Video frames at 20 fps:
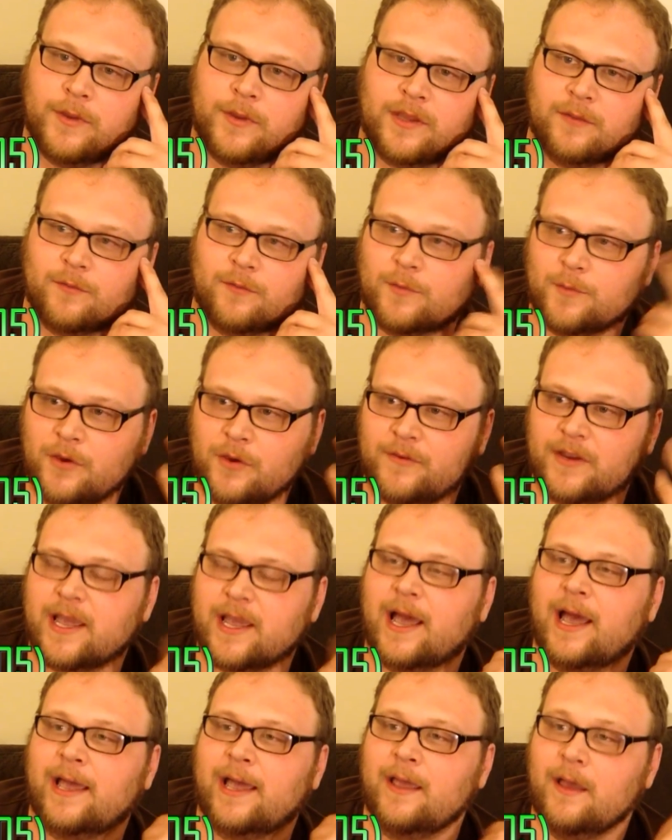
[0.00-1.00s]
We can remove a
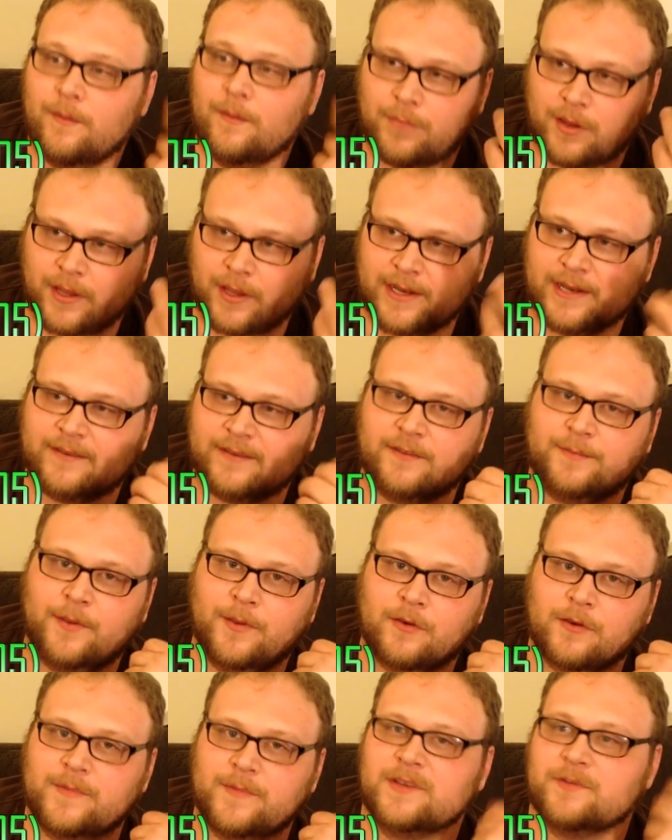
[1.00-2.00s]
guy, play Nissa's
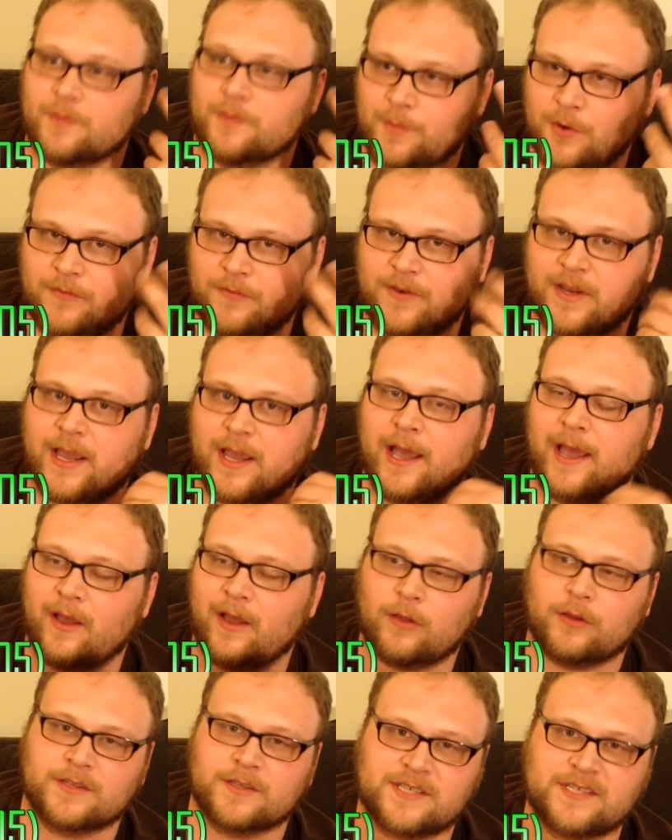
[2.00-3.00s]
Pilgrimage, remove a guy,
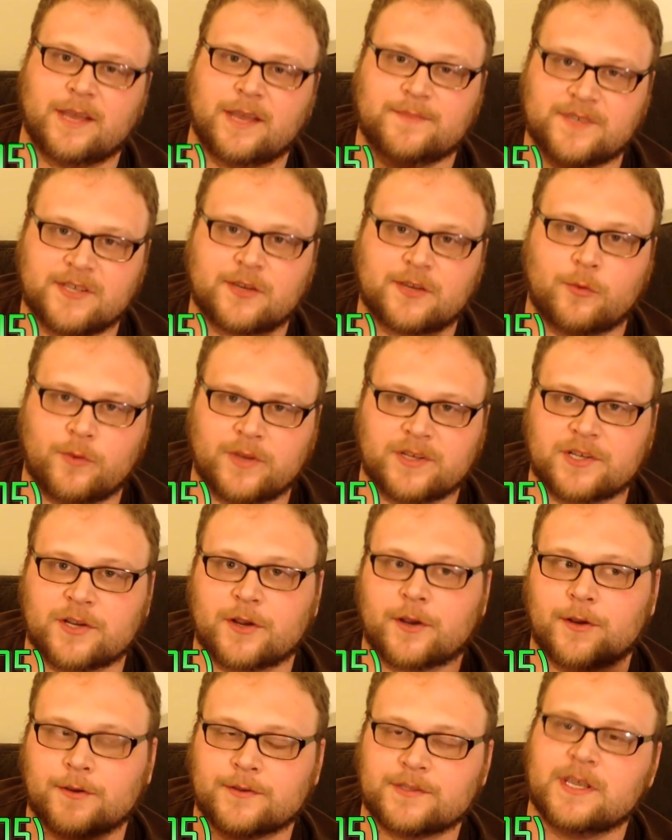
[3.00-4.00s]
all on subsequent
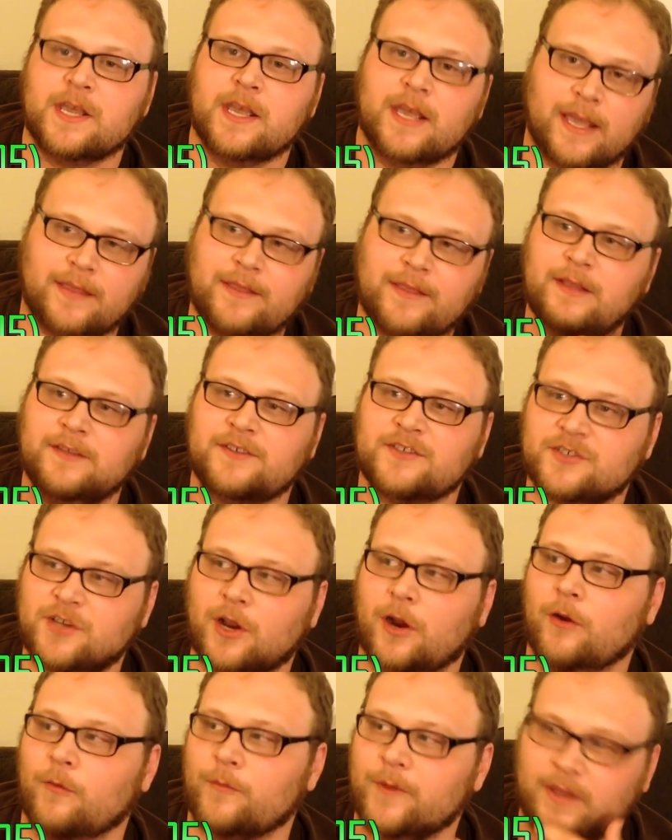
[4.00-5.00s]
turns, and then
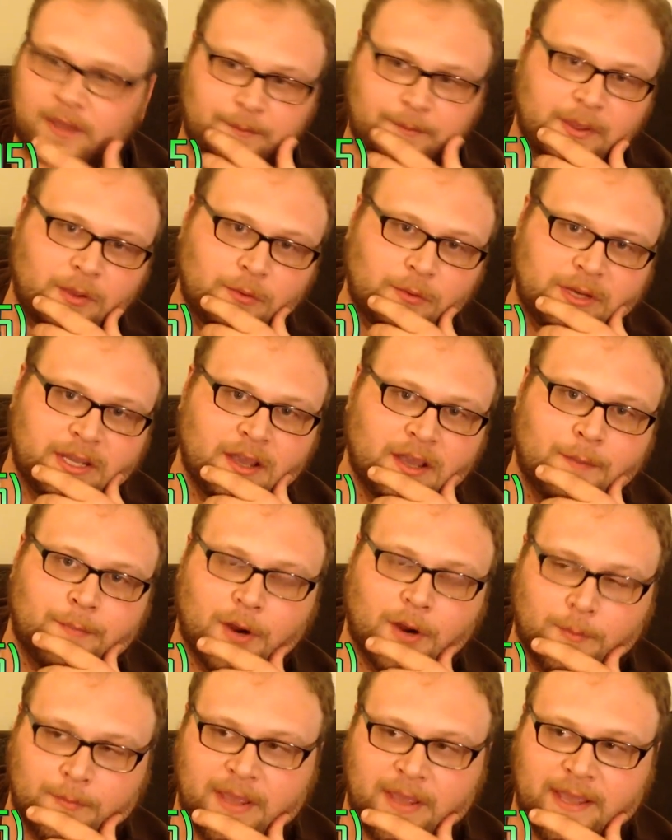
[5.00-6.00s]
start really building
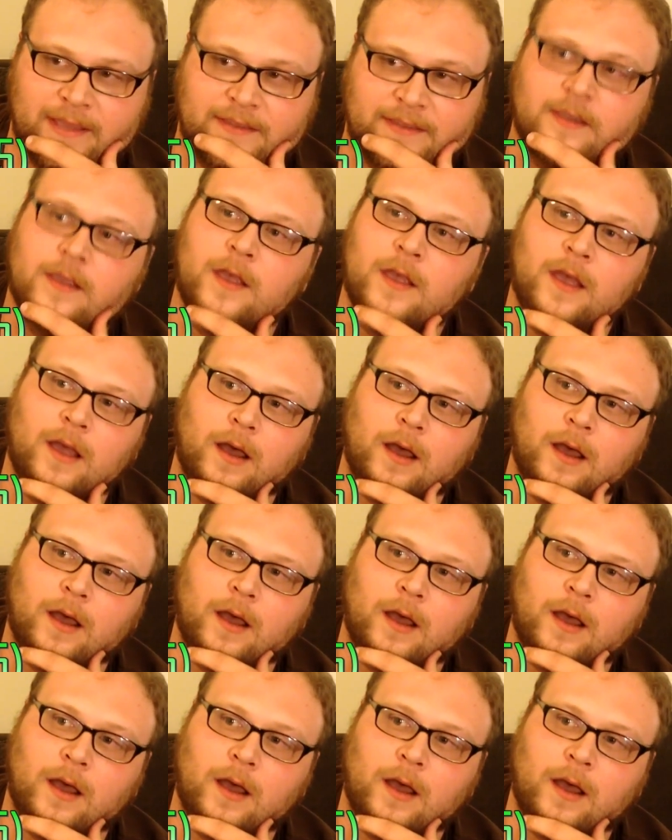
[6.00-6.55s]
up our base.